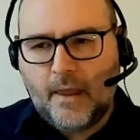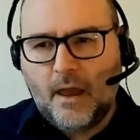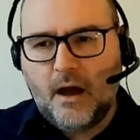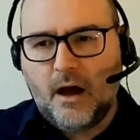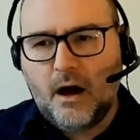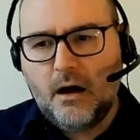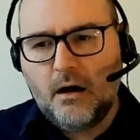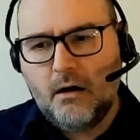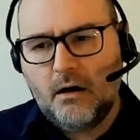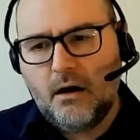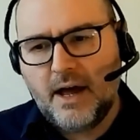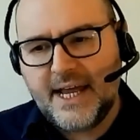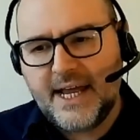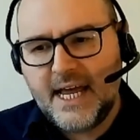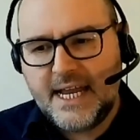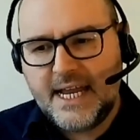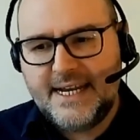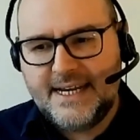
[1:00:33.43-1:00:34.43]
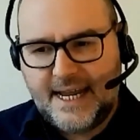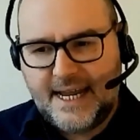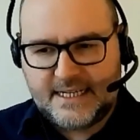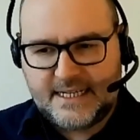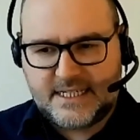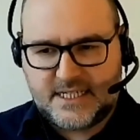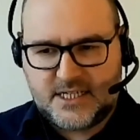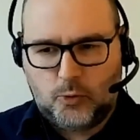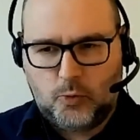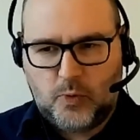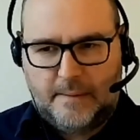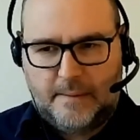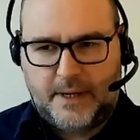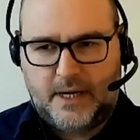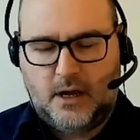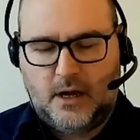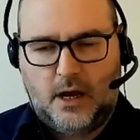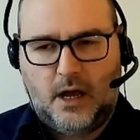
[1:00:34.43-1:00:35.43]
Our next
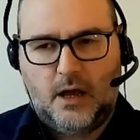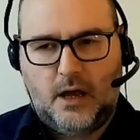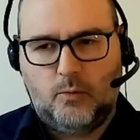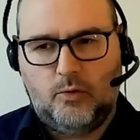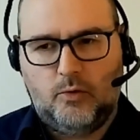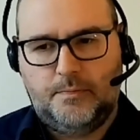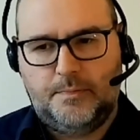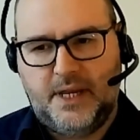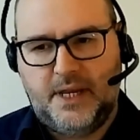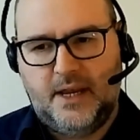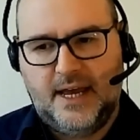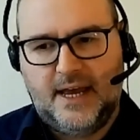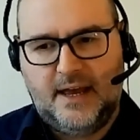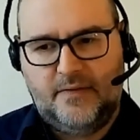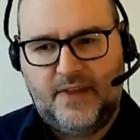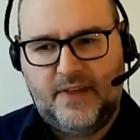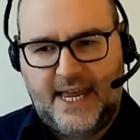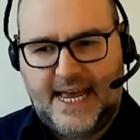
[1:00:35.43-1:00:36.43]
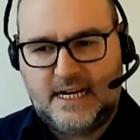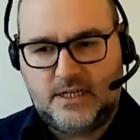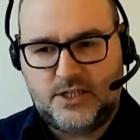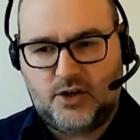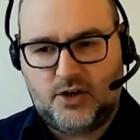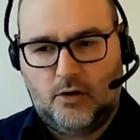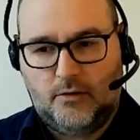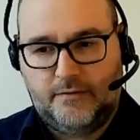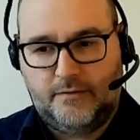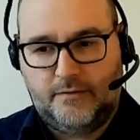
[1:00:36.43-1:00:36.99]
webinar will be at the end of